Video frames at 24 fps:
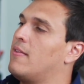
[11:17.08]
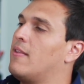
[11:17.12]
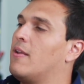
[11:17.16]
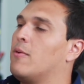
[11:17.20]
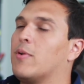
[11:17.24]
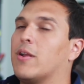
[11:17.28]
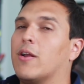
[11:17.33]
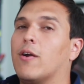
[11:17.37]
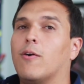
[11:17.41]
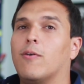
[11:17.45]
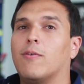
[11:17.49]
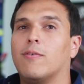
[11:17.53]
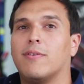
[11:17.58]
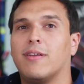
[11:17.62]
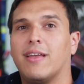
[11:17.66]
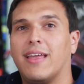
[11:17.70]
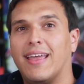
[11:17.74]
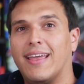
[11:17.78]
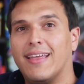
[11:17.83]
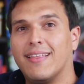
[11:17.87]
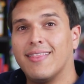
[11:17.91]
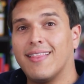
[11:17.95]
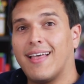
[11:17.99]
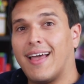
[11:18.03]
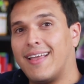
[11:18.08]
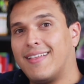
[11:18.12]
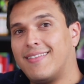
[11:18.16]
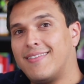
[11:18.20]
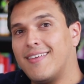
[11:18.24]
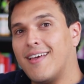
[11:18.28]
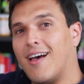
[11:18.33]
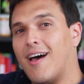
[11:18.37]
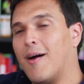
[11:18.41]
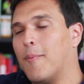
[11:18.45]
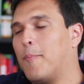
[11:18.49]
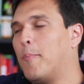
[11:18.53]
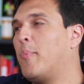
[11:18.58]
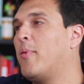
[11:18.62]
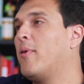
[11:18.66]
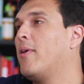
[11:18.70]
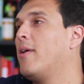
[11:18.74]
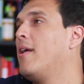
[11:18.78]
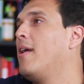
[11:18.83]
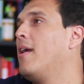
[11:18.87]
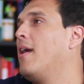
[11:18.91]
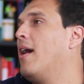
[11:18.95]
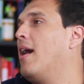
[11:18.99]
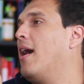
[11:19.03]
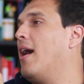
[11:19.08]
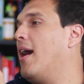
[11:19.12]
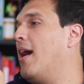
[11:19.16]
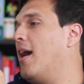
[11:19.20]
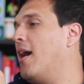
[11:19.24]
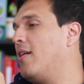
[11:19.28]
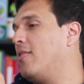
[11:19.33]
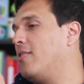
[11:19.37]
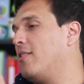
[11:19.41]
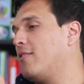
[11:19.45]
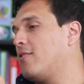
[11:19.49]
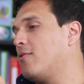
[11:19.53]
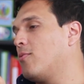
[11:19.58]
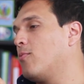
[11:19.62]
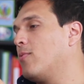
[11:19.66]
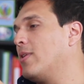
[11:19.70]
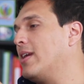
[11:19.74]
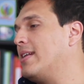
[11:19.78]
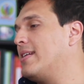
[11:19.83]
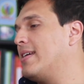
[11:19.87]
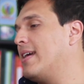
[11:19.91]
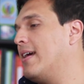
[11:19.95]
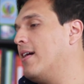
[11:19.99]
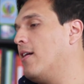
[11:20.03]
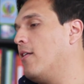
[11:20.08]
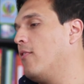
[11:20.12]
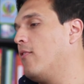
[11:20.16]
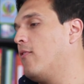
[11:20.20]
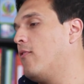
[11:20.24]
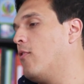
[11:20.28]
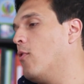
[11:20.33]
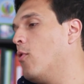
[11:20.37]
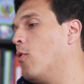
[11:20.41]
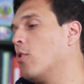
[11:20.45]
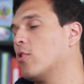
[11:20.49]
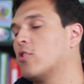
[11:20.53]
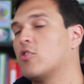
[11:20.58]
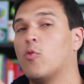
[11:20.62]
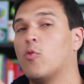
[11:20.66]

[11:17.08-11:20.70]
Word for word: There we go. It lights up. Uh, this retailed for